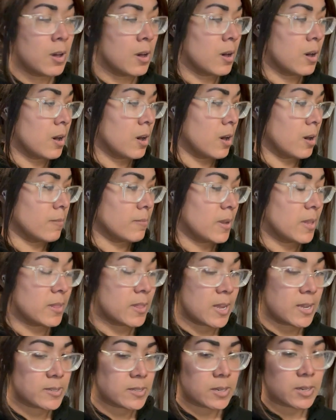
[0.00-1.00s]
um, and
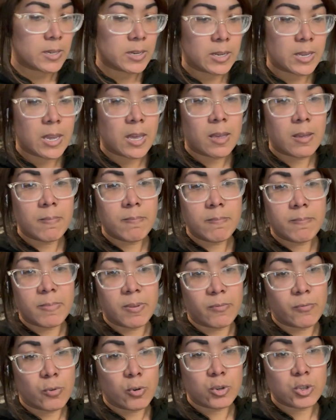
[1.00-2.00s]
things I gotta get
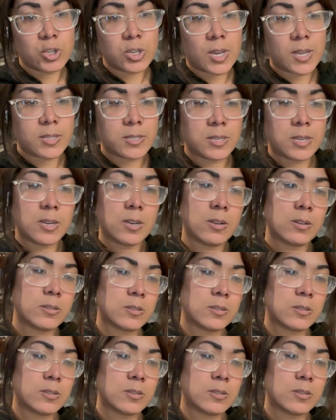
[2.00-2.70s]
before she gets here,